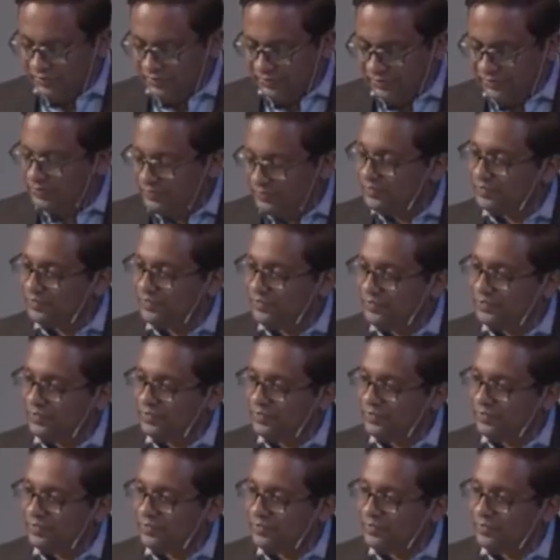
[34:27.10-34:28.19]

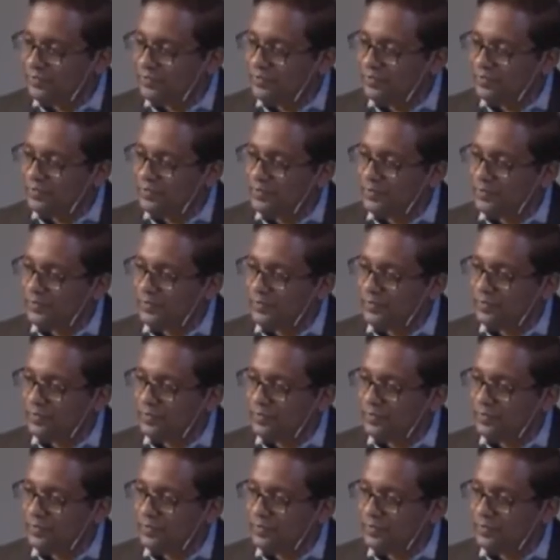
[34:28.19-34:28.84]
Nobody speaks.